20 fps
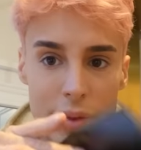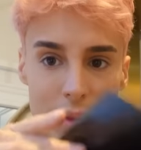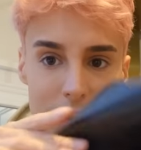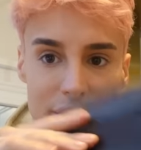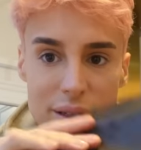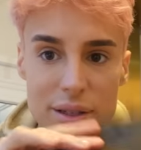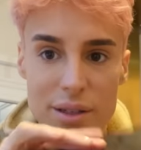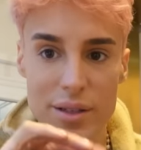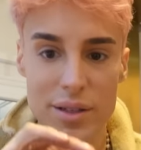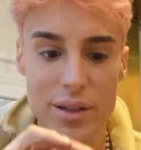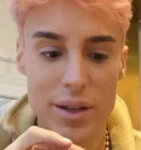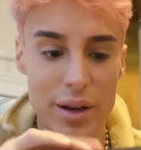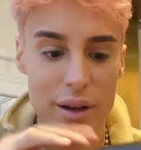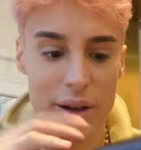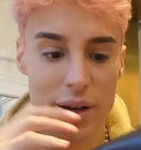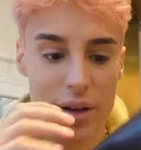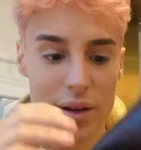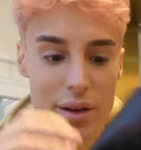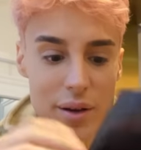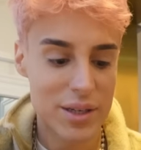This is
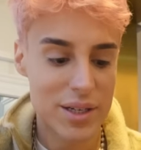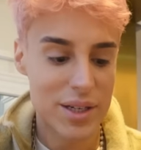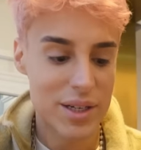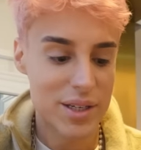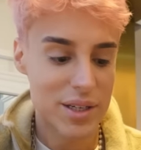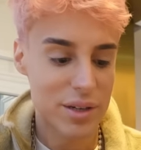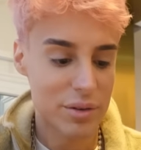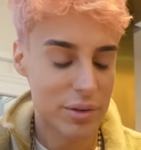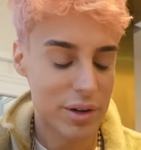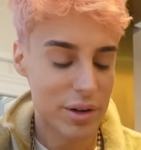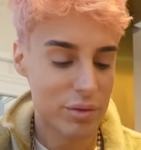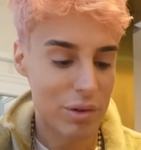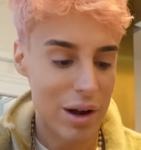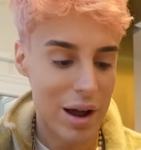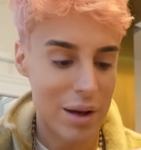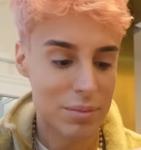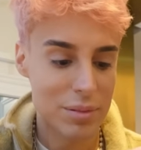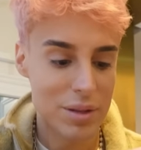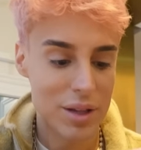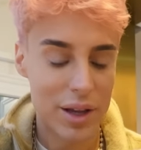like patisserie
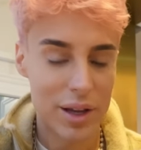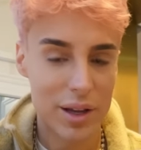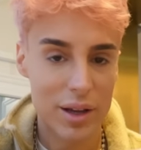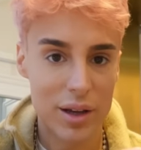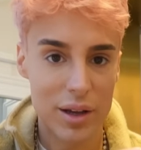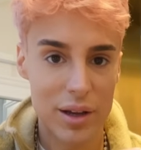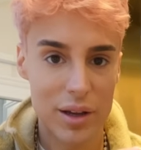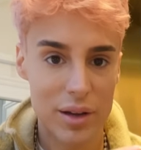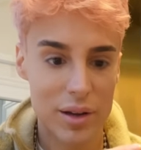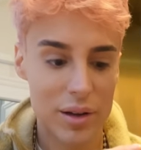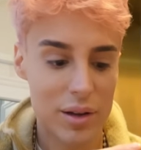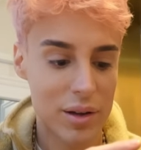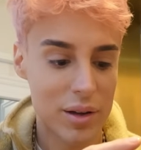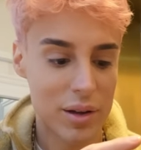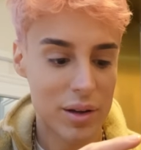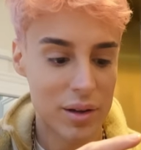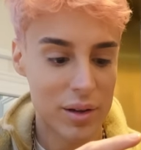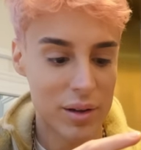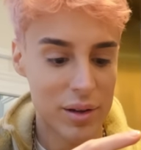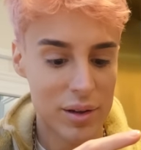wrapped like a
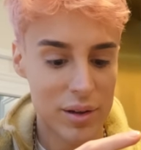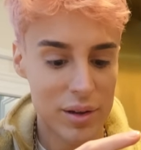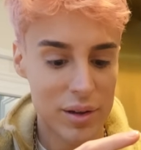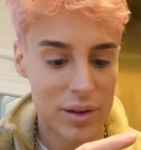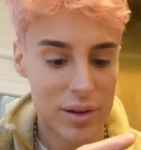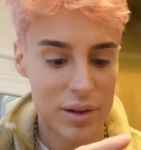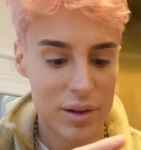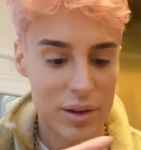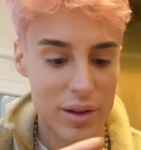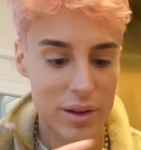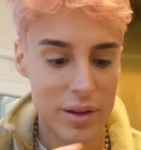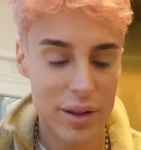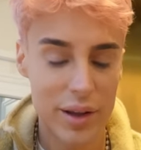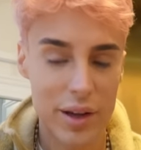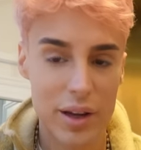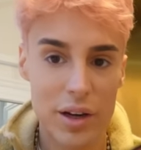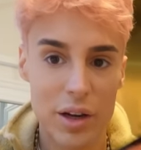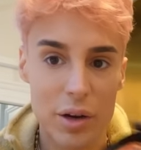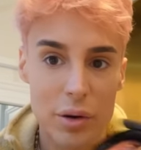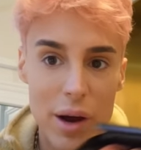like
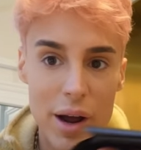a new